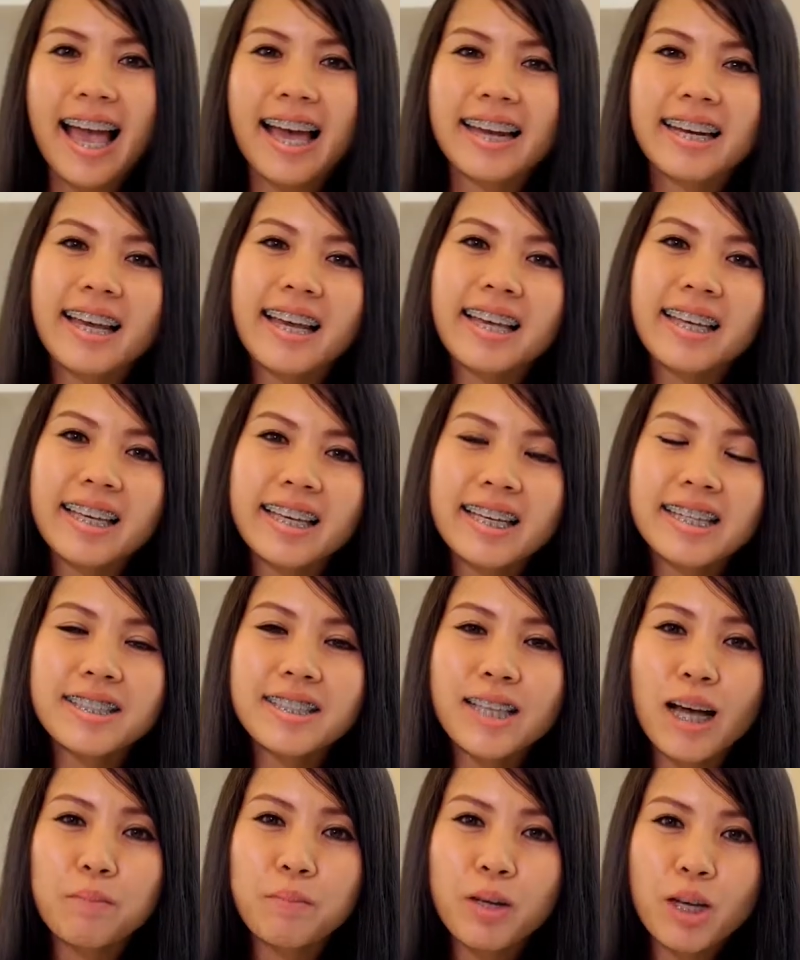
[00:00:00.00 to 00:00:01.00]
And here is
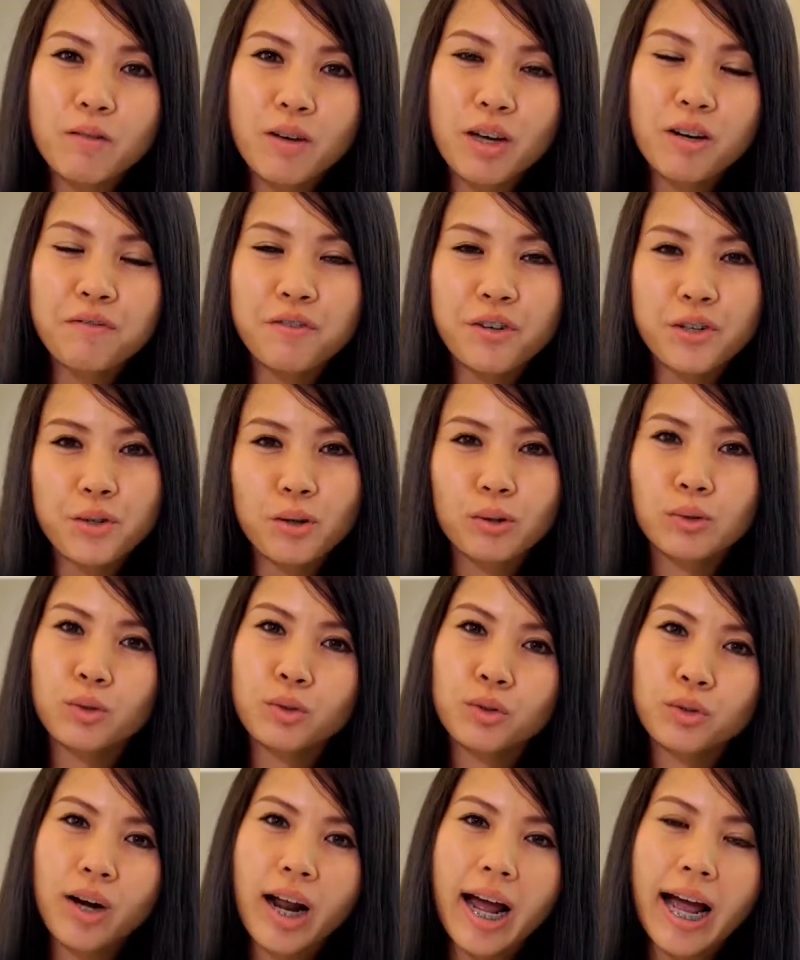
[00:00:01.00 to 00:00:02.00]
some event for you
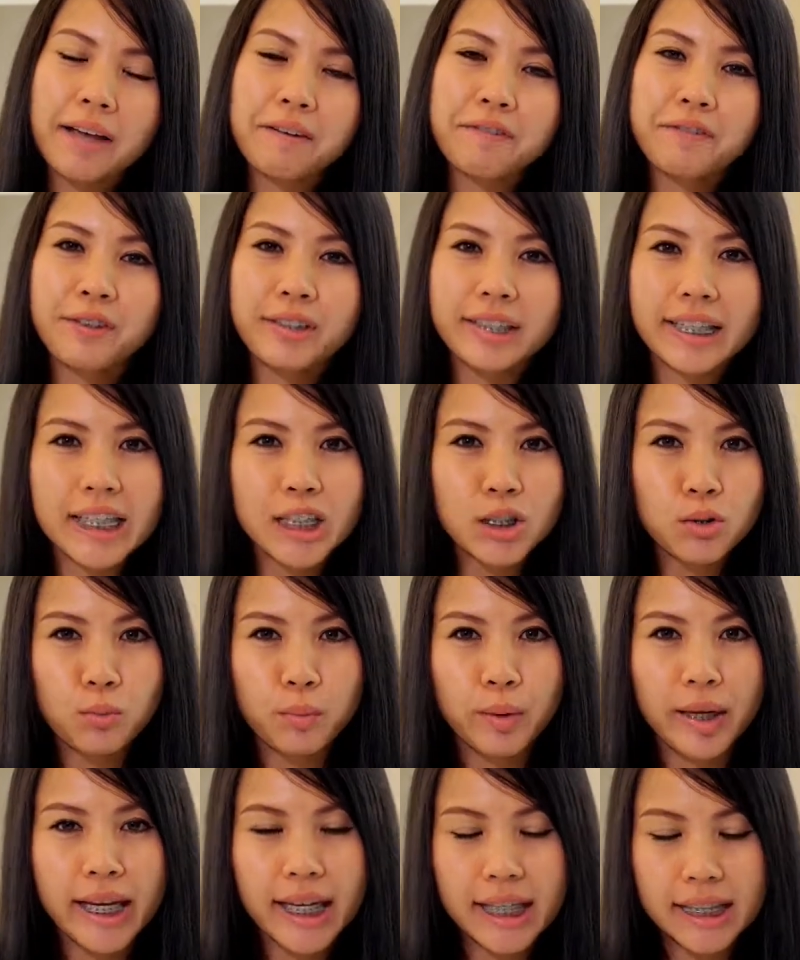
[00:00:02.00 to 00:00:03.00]
to try for this
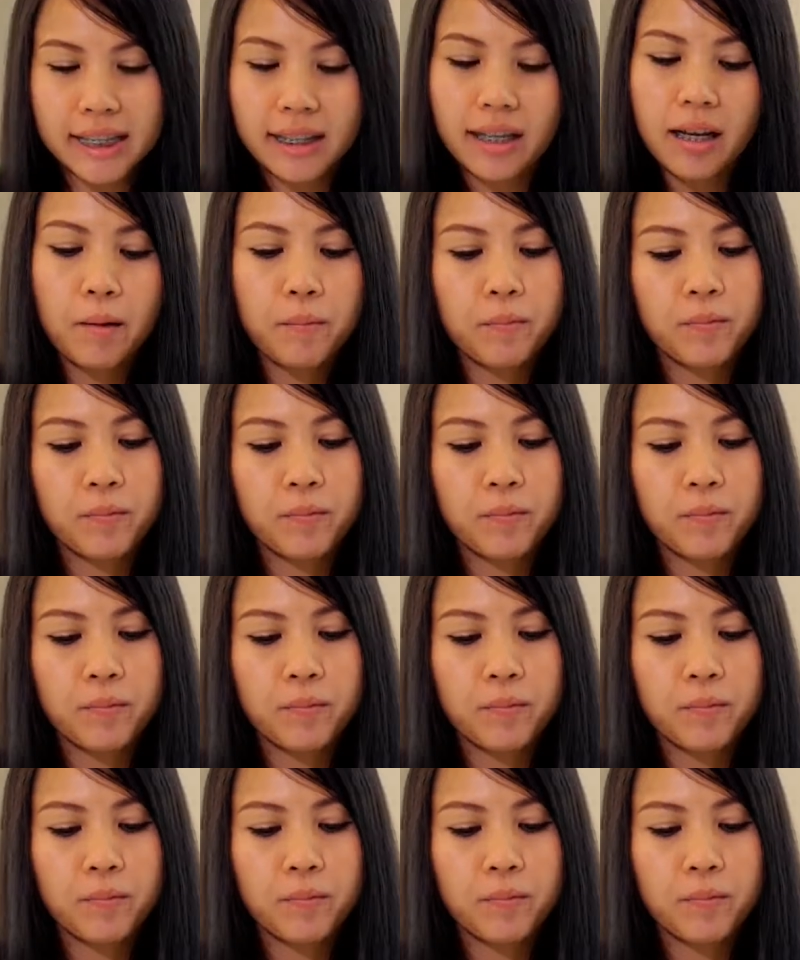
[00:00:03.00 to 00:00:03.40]
week.